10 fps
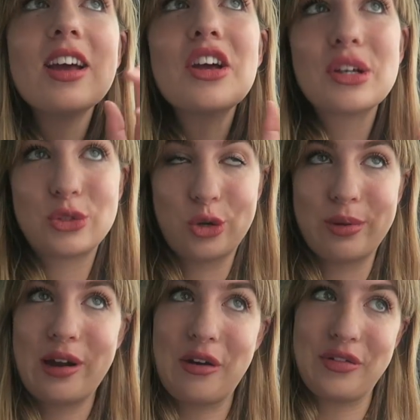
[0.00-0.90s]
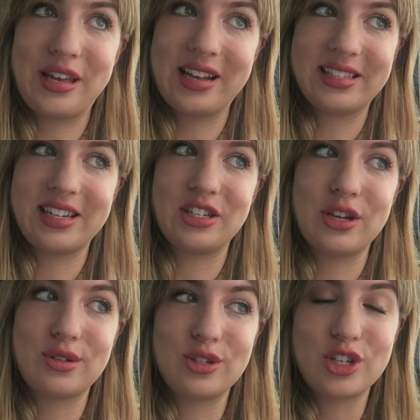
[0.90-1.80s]
because I dropped my car off there yesterday to
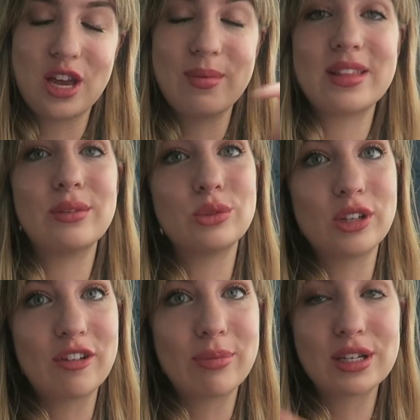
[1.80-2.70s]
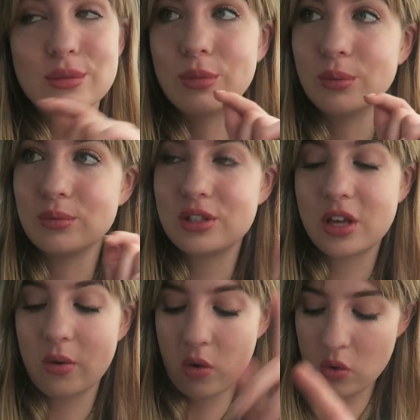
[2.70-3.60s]
go to the gym and then we'll drive back to mum's
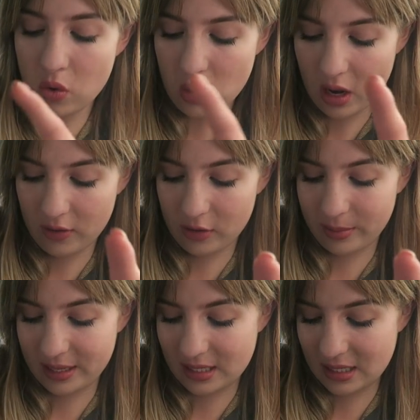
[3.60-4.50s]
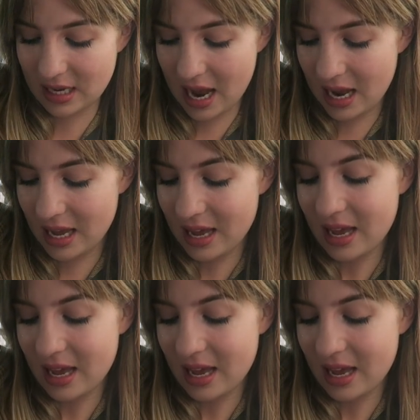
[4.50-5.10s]
so all over the place today